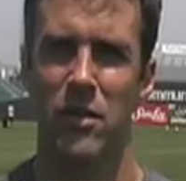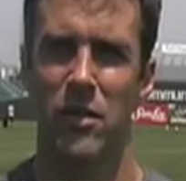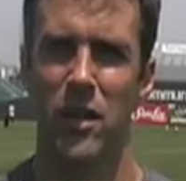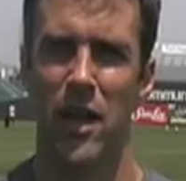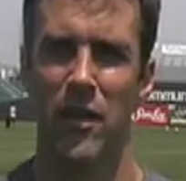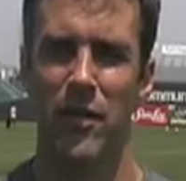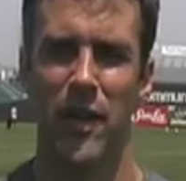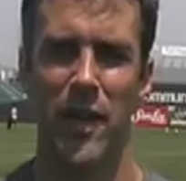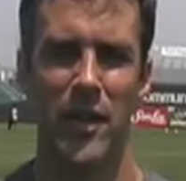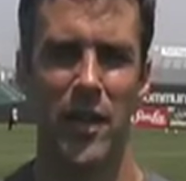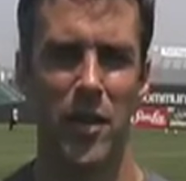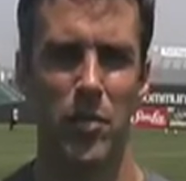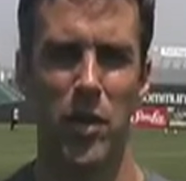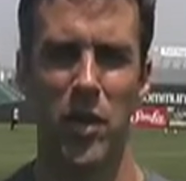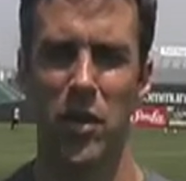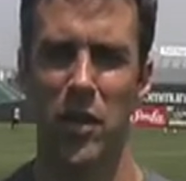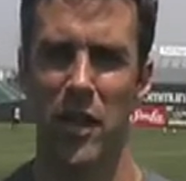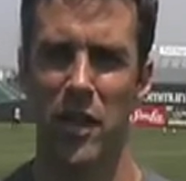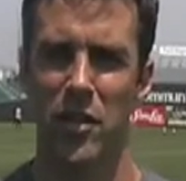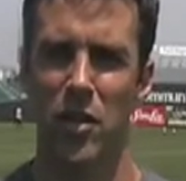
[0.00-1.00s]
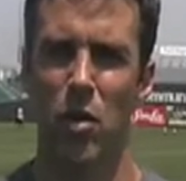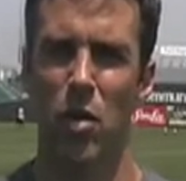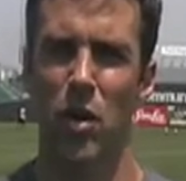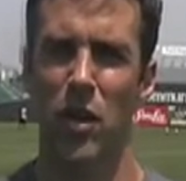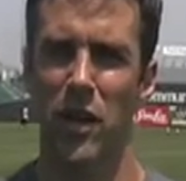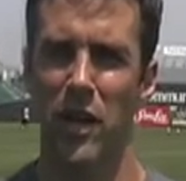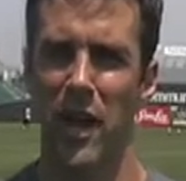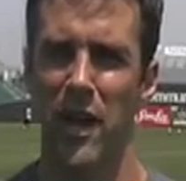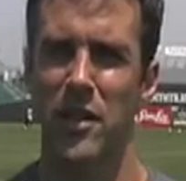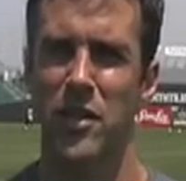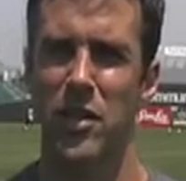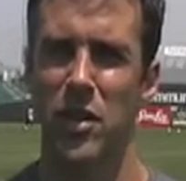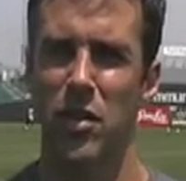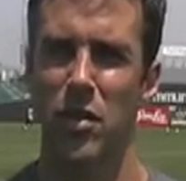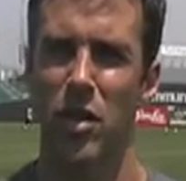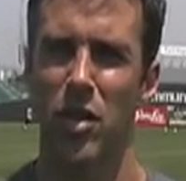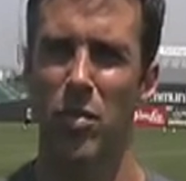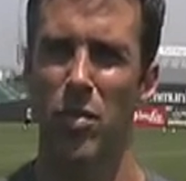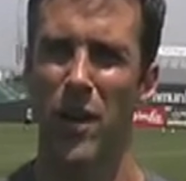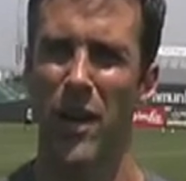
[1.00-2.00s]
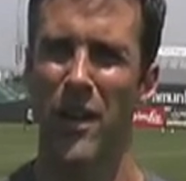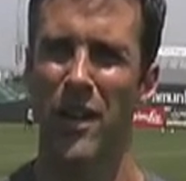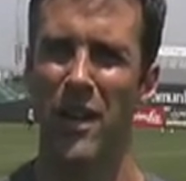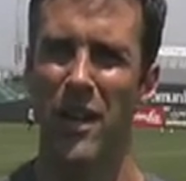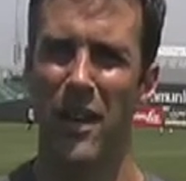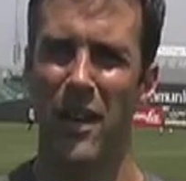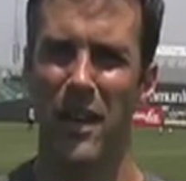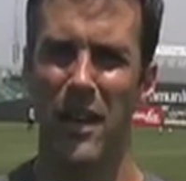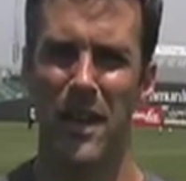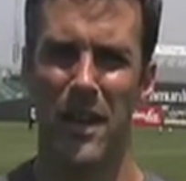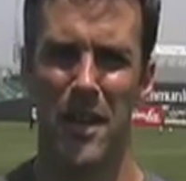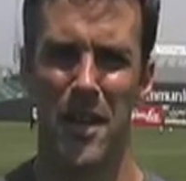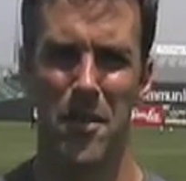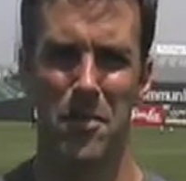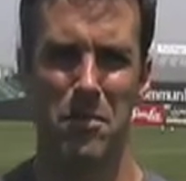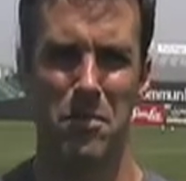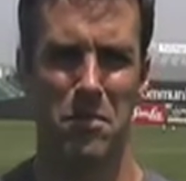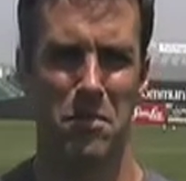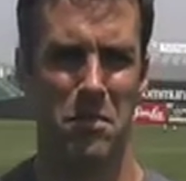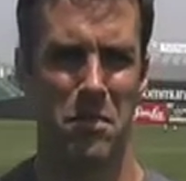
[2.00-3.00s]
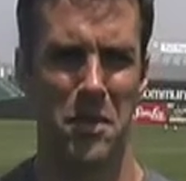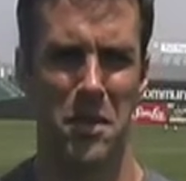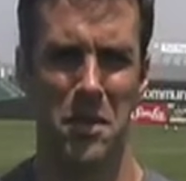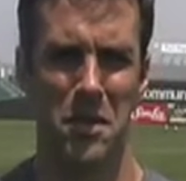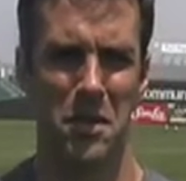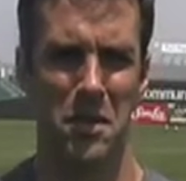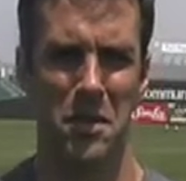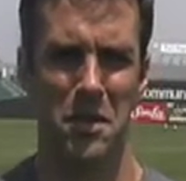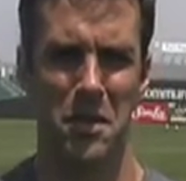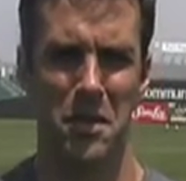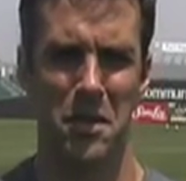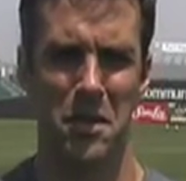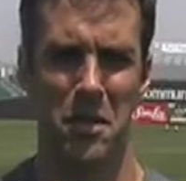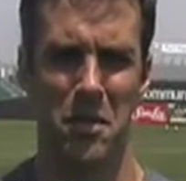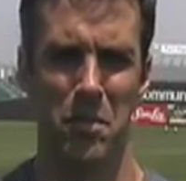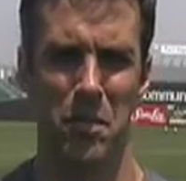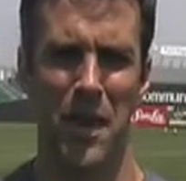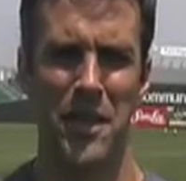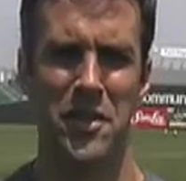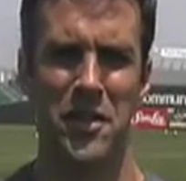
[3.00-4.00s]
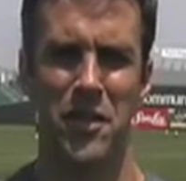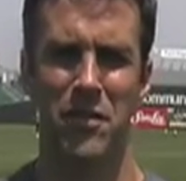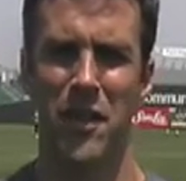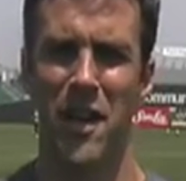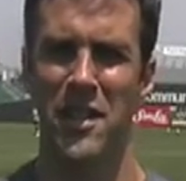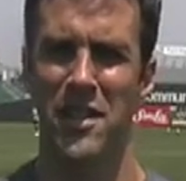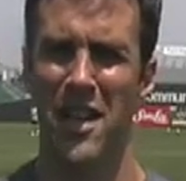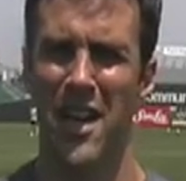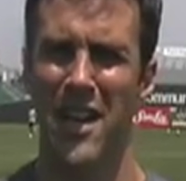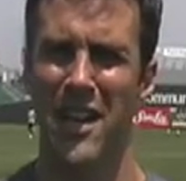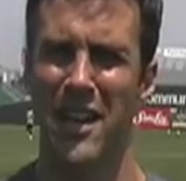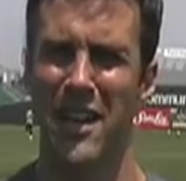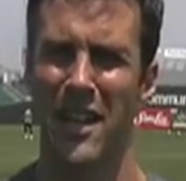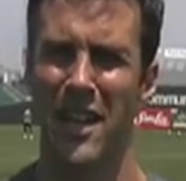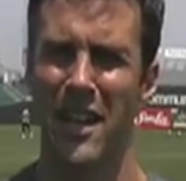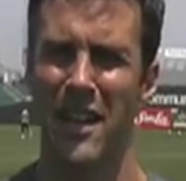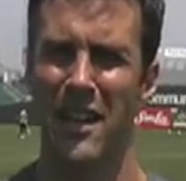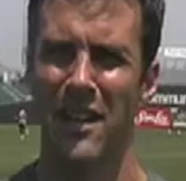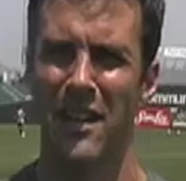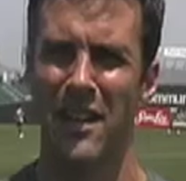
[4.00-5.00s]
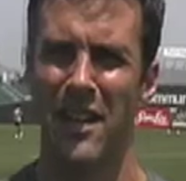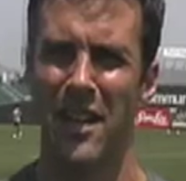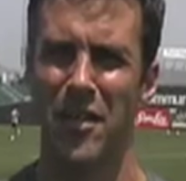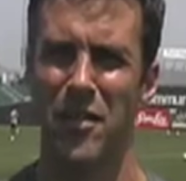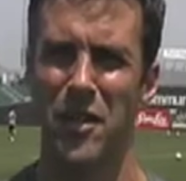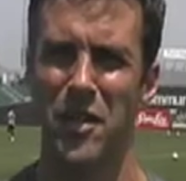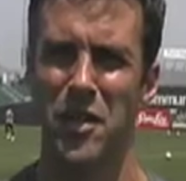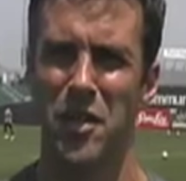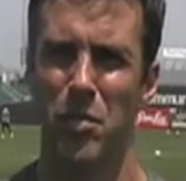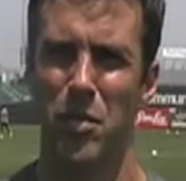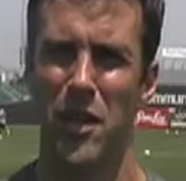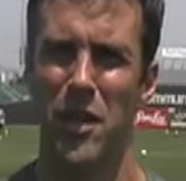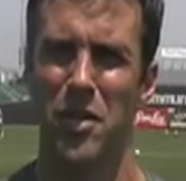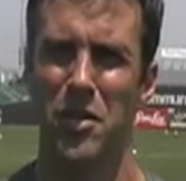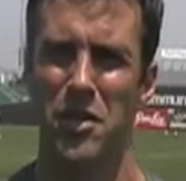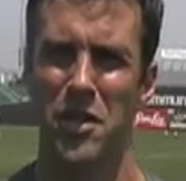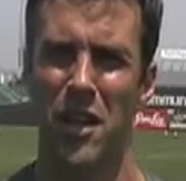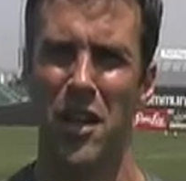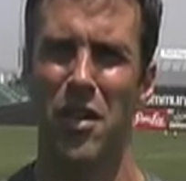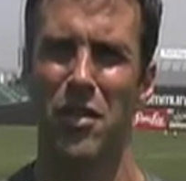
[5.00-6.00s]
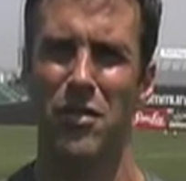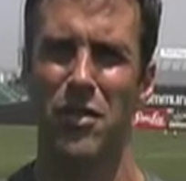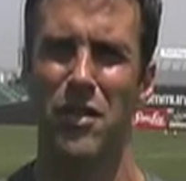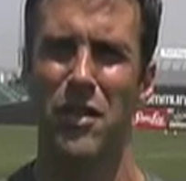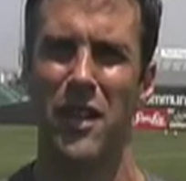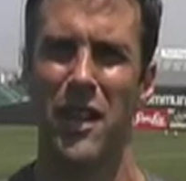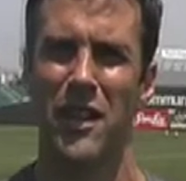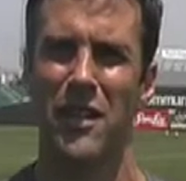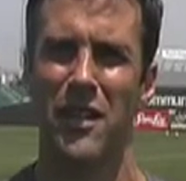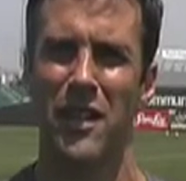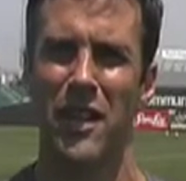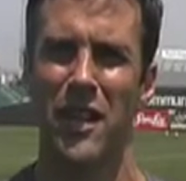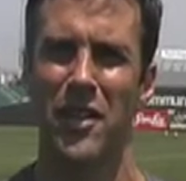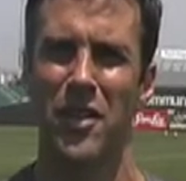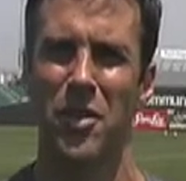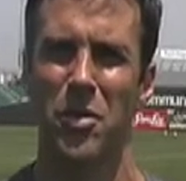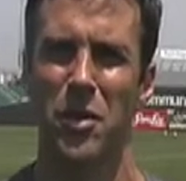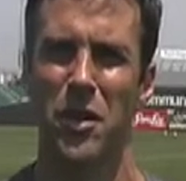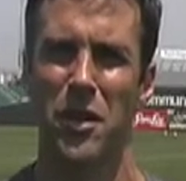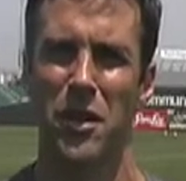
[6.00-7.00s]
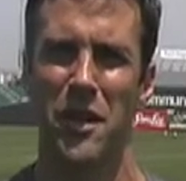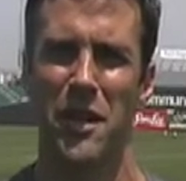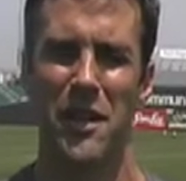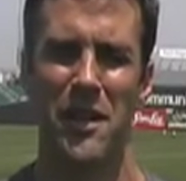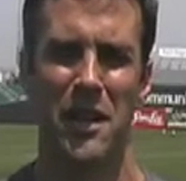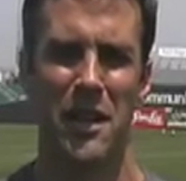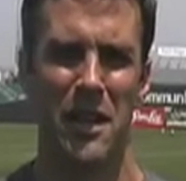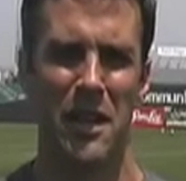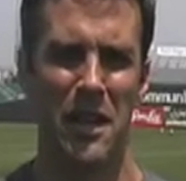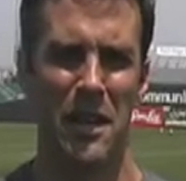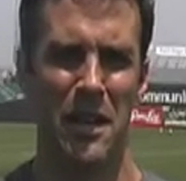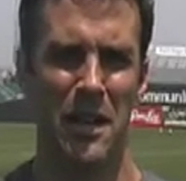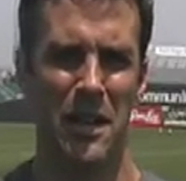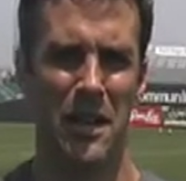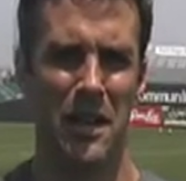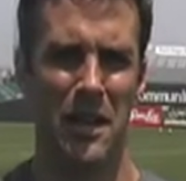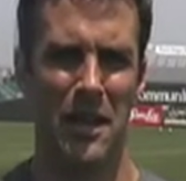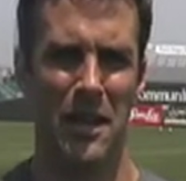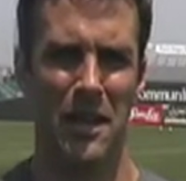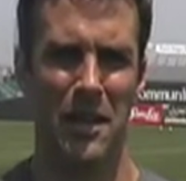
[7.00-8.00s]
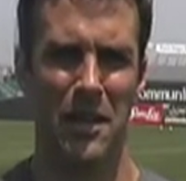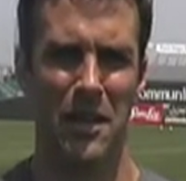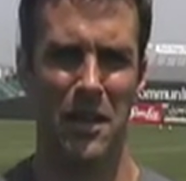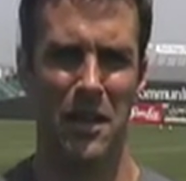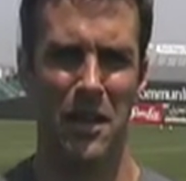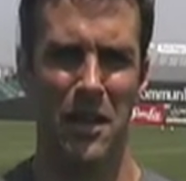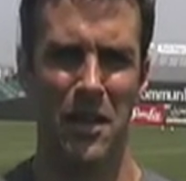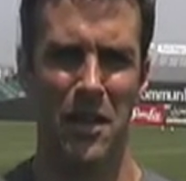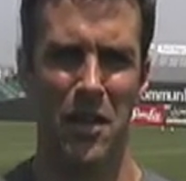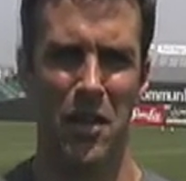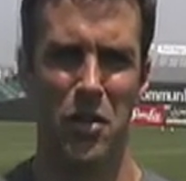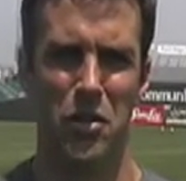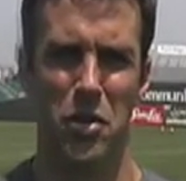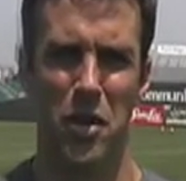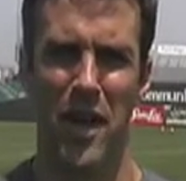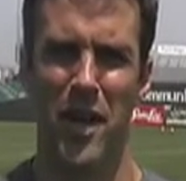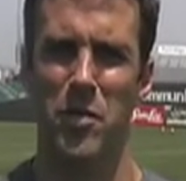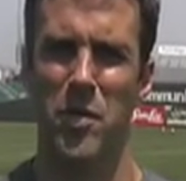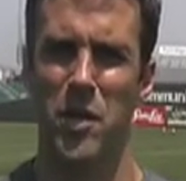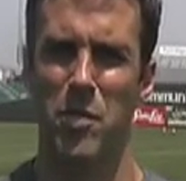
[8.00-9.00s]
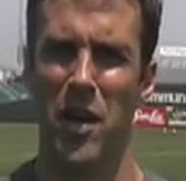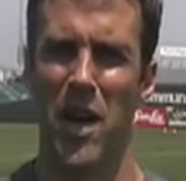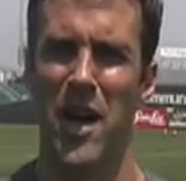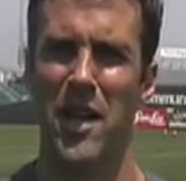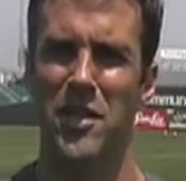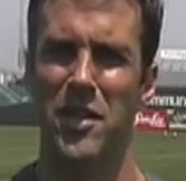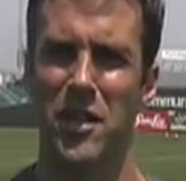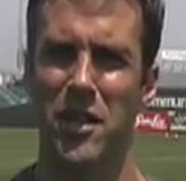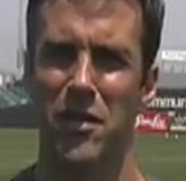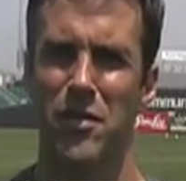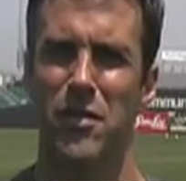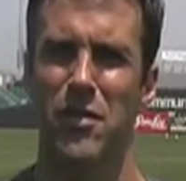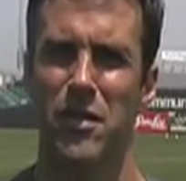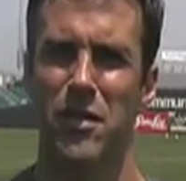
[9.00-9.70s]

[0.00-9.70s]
I've had the ability to organize the group. And the best advice I can give is to be yourself and to really try to be positive,